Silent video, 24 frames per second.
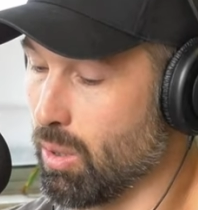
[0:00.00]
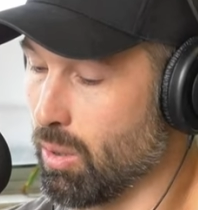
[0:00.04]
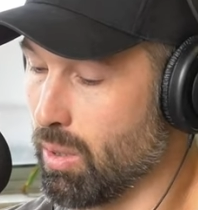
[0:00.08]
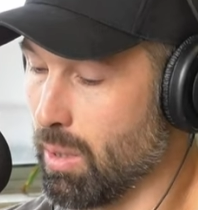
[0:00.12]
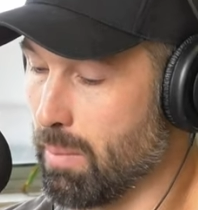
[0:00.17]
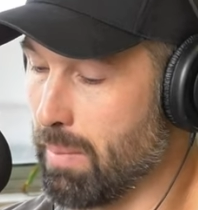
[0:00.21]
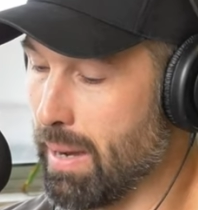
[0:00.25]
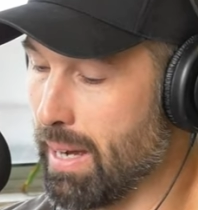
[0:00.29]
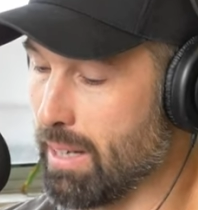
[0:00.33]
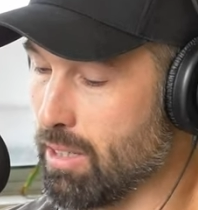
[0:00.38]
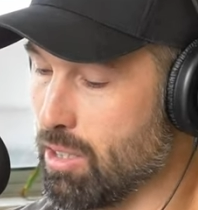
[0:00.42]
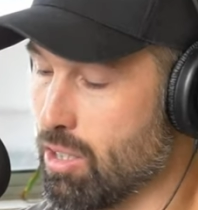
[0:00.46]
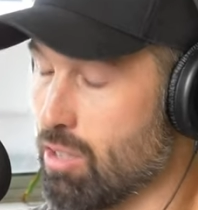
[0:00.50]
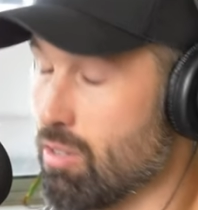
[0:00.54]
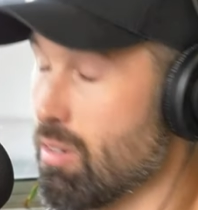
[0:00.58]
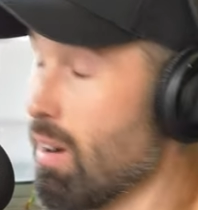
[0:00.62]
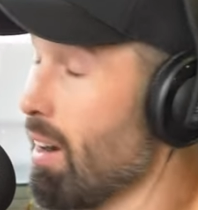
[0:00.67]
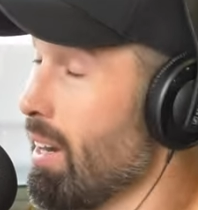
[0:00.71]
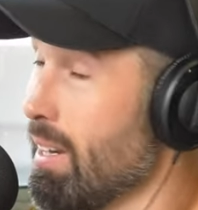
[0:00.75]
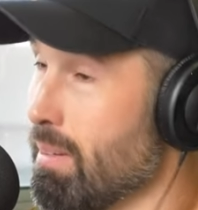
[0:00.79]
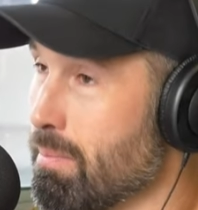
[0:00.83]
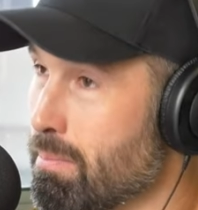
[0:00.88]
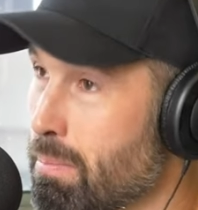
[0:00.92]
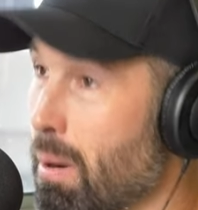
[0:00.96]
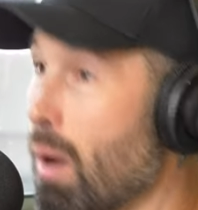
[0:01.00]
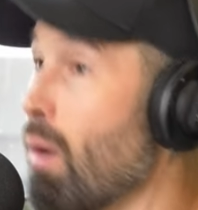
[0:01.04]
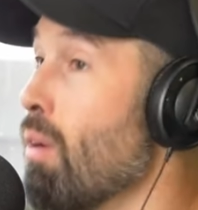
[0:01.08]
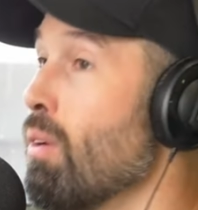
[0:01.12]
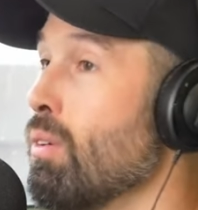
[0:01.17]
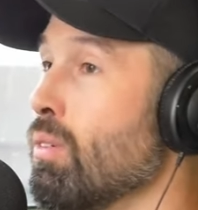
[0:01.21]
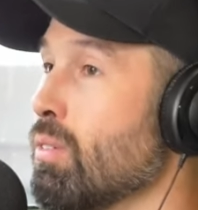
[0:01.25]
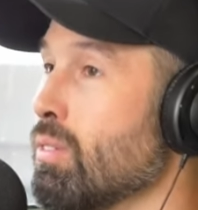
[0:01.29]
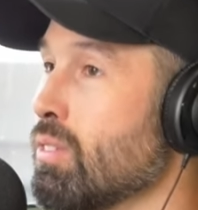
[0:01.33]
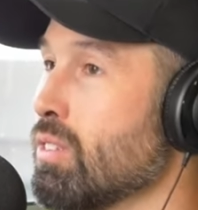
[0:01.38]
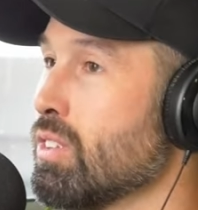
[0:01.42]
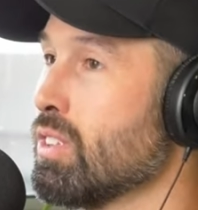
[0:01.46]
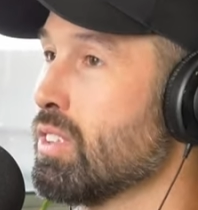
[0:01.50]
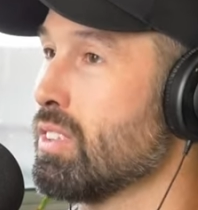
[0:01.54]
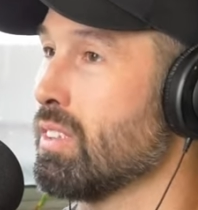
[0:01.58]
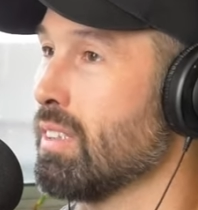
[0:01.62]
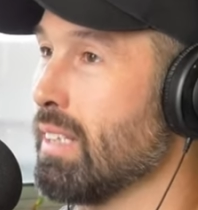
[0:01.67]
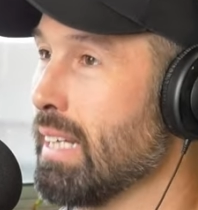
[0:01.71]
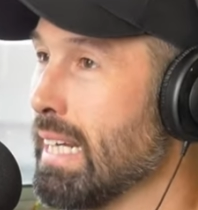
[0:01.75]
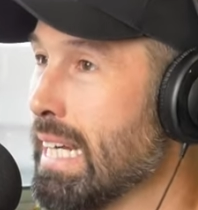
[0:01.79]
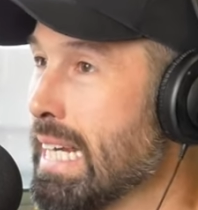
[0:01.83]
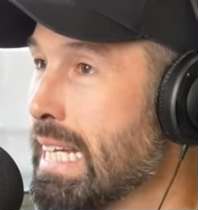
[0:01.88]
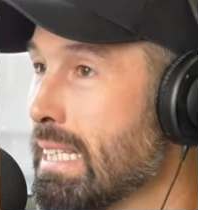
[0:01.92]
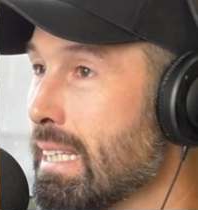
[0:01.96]
talking about straight bones
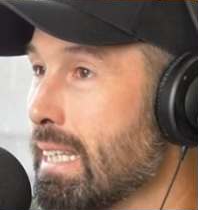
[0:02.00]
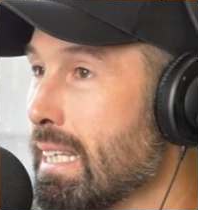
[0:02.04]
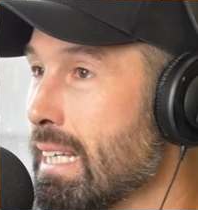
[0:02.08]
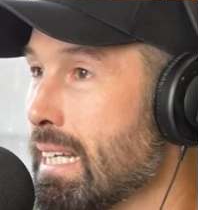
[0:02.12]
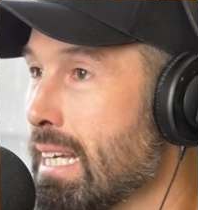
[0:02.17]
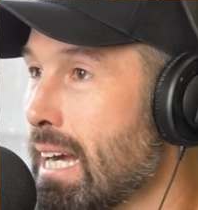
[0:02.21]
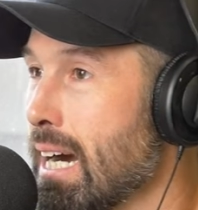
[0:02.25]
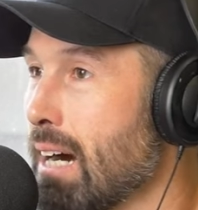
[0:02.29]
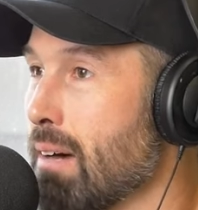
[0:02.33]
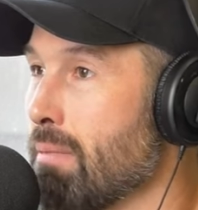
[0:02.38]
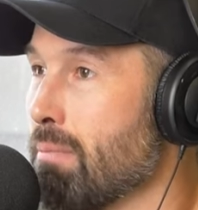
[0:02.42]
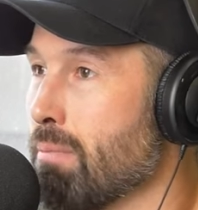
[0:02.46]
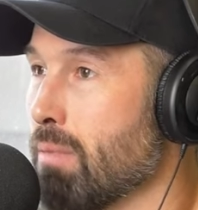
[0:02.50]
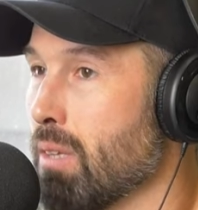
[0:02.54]
in the,